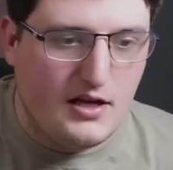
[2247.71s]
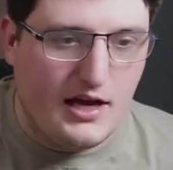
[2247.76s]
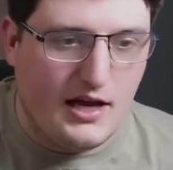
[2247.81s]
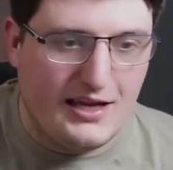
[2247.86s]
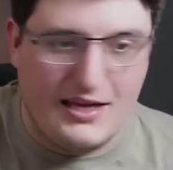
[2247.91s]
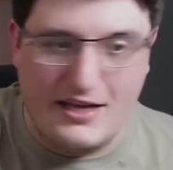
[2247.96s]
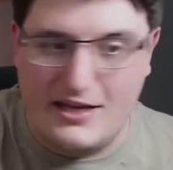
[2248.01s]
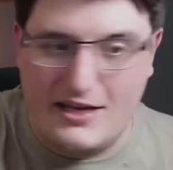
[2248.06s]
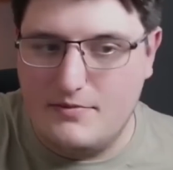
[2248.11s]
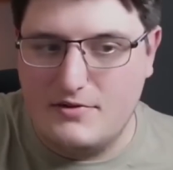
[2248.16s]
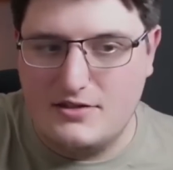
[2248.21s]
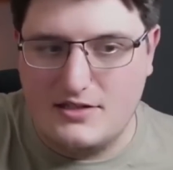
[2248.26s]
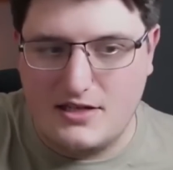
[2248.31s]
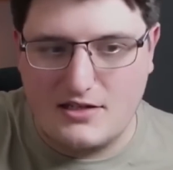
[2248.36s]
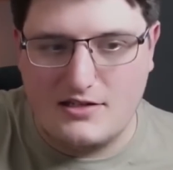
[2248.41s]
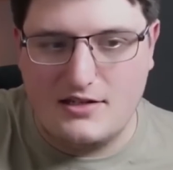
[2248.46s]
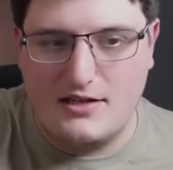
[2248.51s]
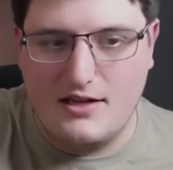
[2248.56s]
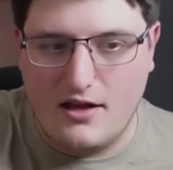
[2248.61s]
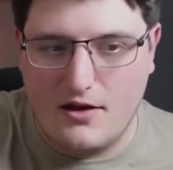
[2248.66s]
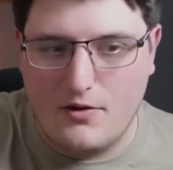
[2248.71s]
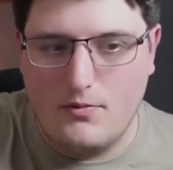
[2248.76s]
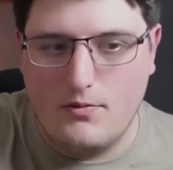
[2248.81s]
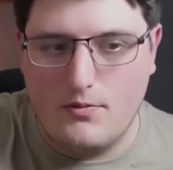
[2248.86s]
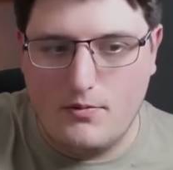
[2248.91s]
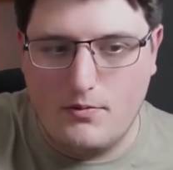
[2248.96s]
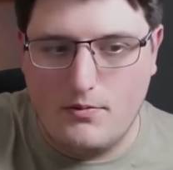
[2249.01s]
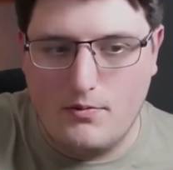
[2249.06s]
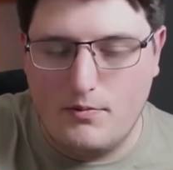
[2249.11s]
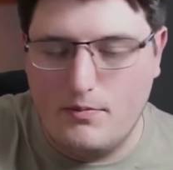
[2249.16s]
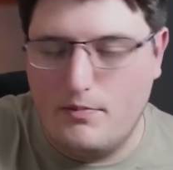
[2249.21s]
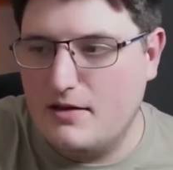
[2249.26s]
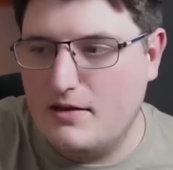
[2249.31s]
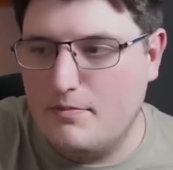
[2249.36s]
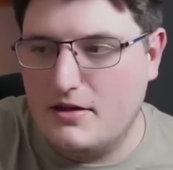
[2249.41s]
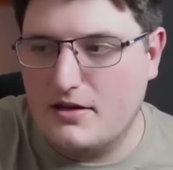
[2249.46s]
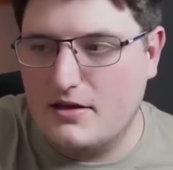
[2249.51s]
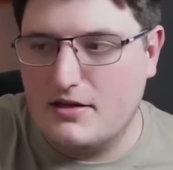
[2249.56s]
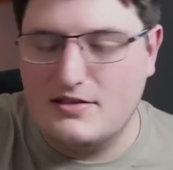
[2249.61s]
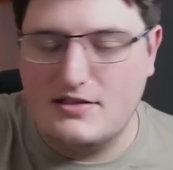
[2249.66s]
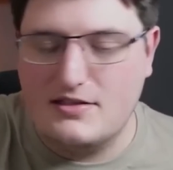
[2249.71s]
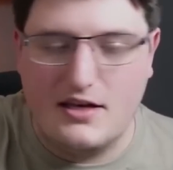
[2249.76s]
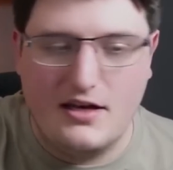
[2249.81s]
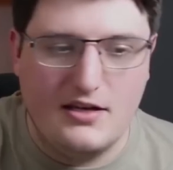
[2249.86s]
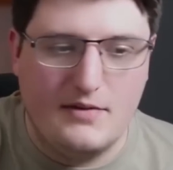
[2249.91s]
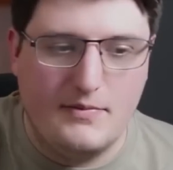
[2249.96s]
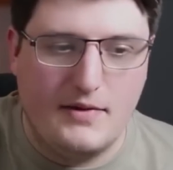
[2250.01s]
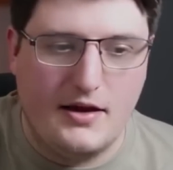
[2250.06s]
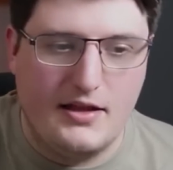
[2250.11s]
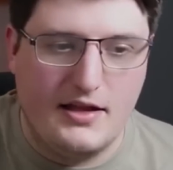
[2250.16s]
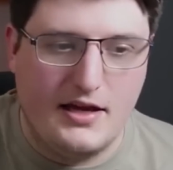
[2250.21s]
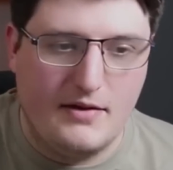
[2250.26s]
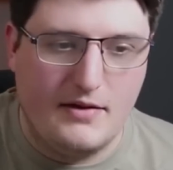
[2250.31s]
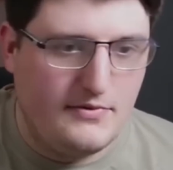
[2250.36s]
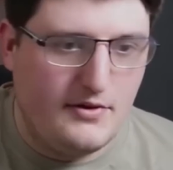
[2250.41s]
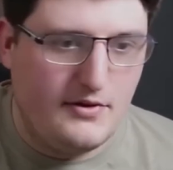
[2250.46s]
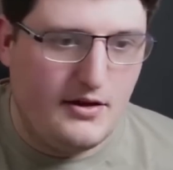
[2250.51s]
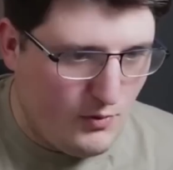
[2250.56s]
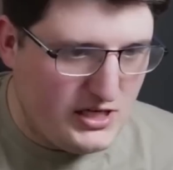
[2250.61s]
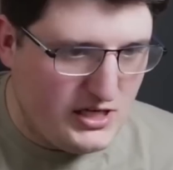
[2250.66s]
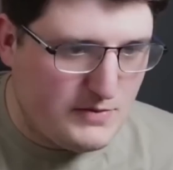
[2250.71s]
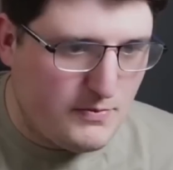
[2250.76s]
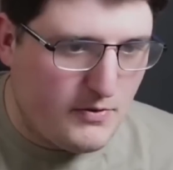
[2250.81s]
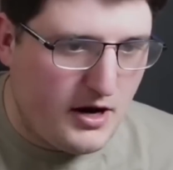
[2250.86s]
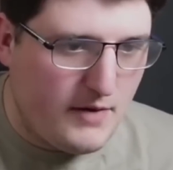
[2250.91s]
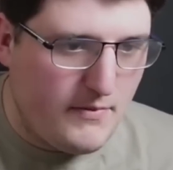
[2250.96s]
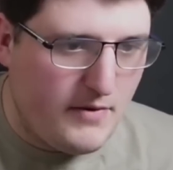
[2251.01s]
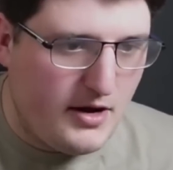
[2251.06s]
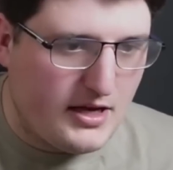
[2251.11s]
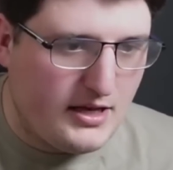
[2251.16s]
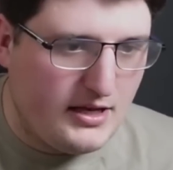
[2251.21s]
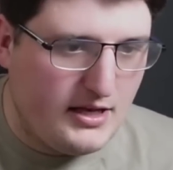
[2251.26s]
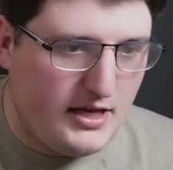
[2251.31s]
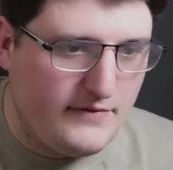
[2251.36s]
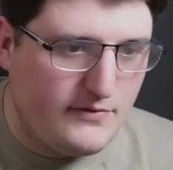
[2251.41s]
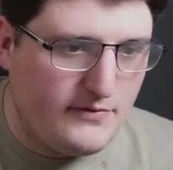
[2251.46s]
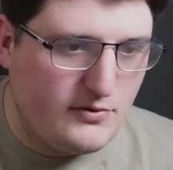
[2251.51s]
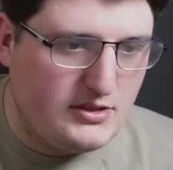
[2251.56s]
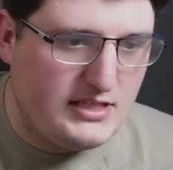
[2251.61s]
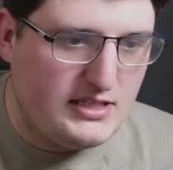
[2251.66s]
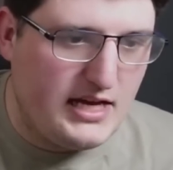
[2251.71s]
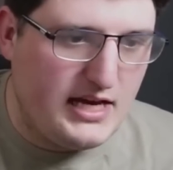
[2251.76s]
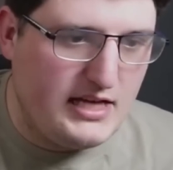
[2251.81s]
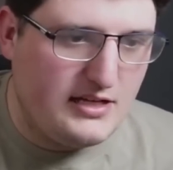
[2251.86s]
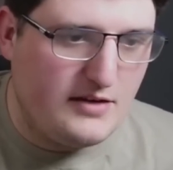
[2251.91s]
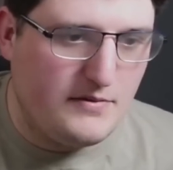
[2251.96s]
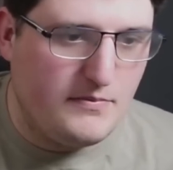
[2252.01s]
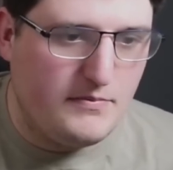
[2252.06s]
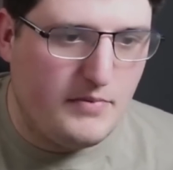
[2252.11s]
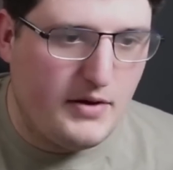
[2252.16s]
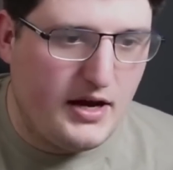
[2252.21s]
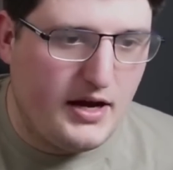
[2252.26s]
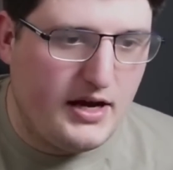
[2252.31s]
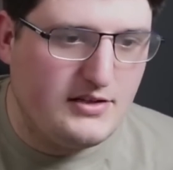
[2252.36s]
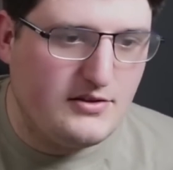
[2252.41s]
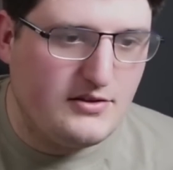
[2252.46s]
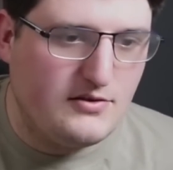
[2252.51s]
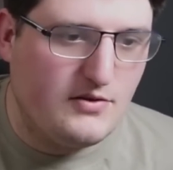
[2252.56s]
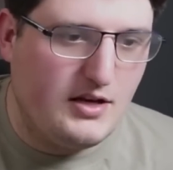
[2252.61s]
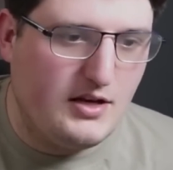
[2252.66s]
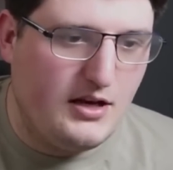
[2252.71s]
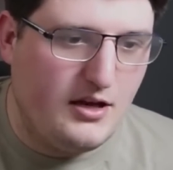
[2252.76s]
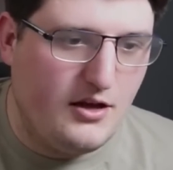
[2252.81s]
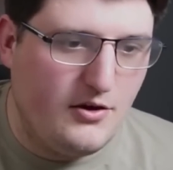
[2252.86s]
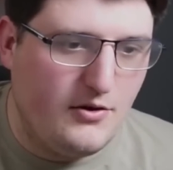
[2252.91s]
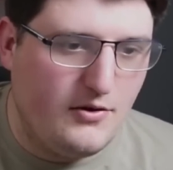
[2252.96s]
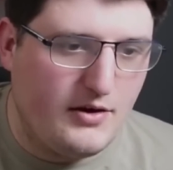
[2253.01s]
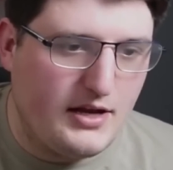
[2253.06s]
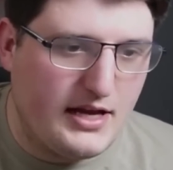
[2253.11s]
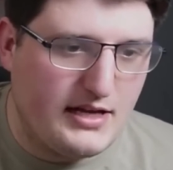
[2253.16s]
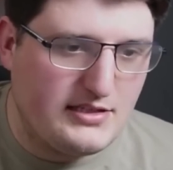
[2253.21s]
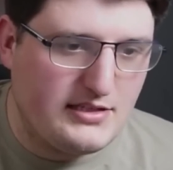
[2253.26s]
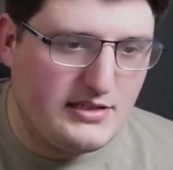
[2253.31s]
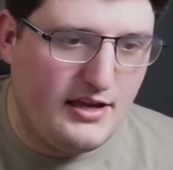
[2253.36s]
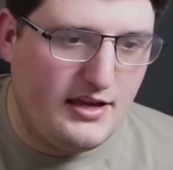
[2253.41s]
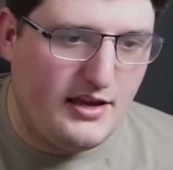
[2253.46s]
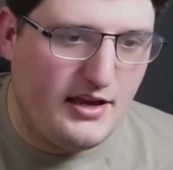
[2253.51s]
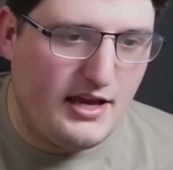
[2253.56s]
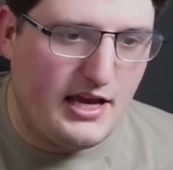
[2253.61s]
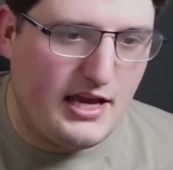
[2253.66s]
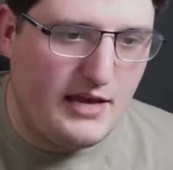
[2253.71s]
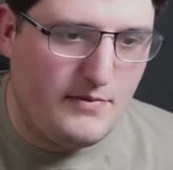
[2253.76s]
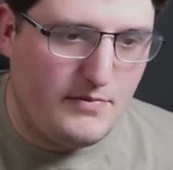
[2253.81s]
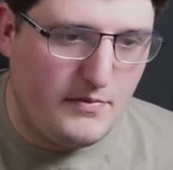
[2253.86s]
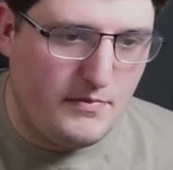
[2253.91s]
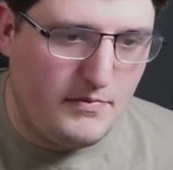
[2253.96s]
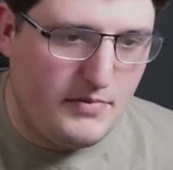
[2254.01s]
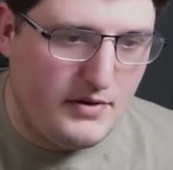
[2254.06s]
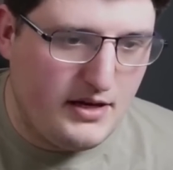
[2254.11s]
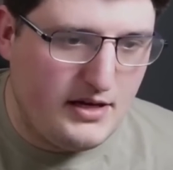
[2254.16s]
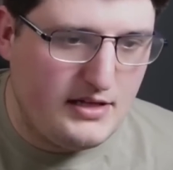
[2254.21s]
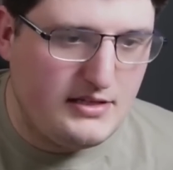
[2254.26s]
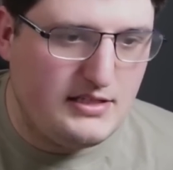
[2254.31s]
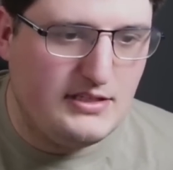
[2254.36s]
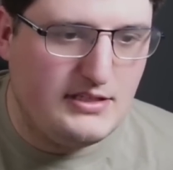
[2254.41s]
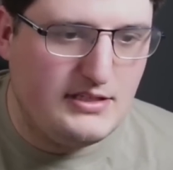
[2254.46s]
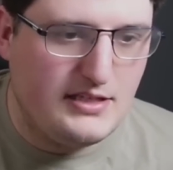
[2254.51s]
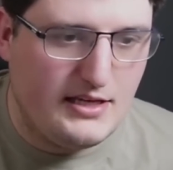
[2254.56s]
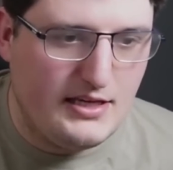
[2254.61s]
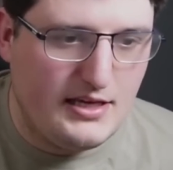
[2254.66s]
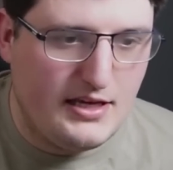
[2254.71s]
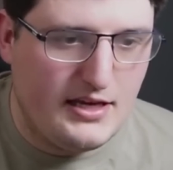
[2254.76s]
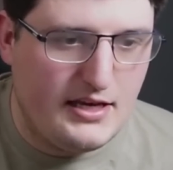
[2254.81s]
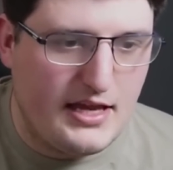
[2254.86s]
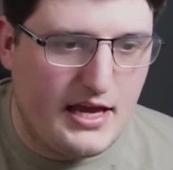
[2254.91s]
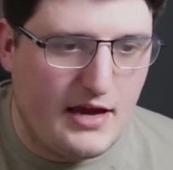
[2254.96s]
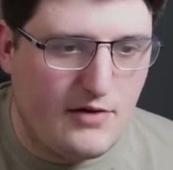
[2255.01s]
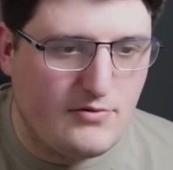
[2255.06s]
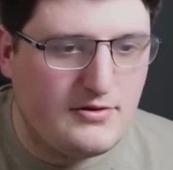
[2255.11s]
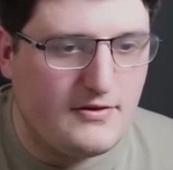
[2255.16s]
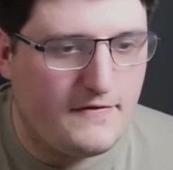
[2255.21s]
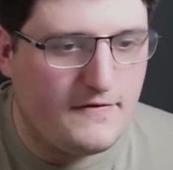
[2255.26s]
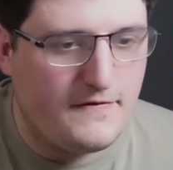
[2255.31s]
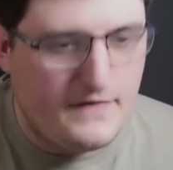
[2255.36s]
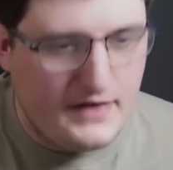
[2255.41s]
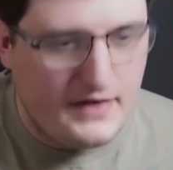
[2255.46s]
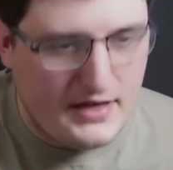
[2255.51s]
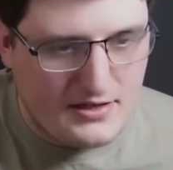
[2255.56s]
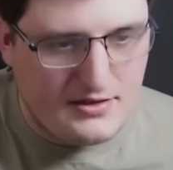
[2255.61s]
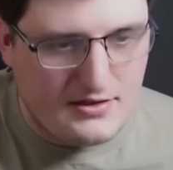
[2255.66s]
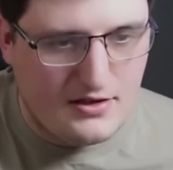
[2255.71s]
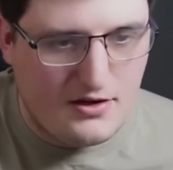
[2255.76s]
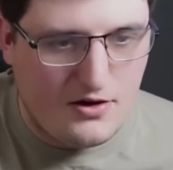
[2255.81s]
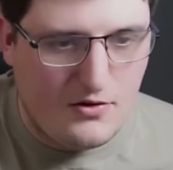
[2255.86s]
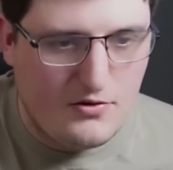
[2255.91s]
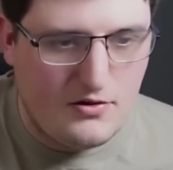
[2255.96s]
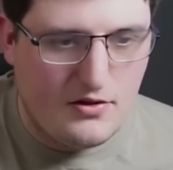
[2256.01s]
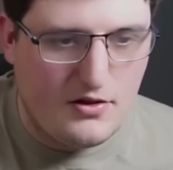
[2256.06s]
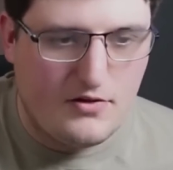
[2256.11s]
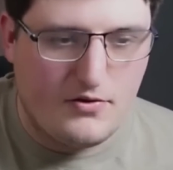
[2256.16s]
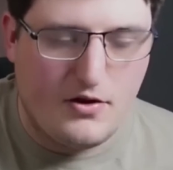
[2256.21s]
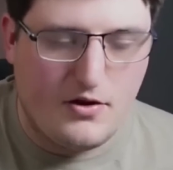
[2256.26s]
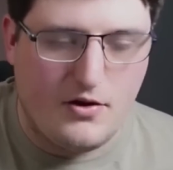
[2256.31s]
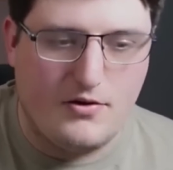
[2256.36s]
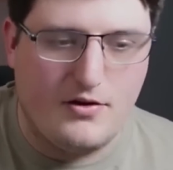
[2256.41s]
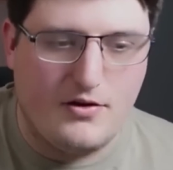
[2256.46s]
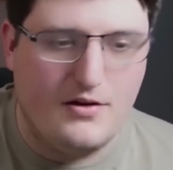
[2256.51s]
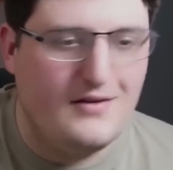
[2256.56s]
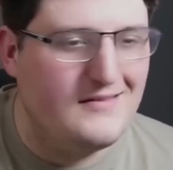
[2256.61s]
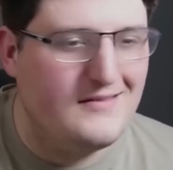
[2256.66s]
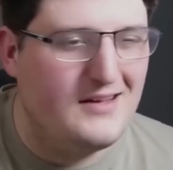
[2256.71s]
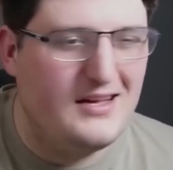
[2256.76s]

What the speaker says: And Guilliman's actually like a bit concerned about that. Which Primarch, alive or dead, combined or alone, has the capability to learn how to fix the Golden Throne?